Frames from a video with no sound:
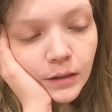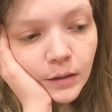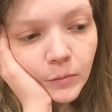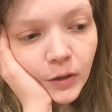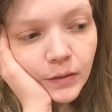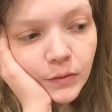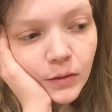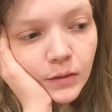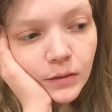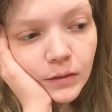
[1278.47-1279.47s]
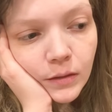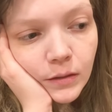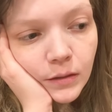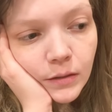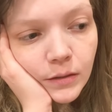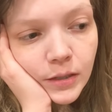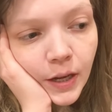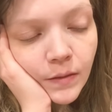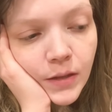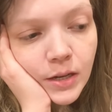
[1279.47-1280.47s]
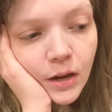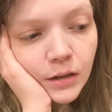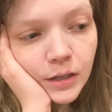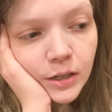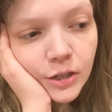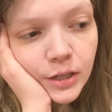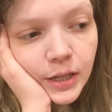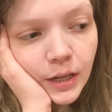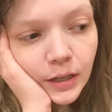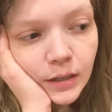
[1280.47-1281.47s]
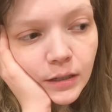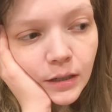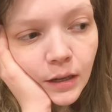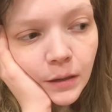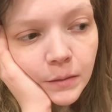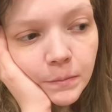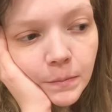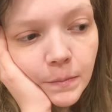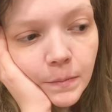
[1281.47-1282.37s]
I'm grateful to have the knowledge that um,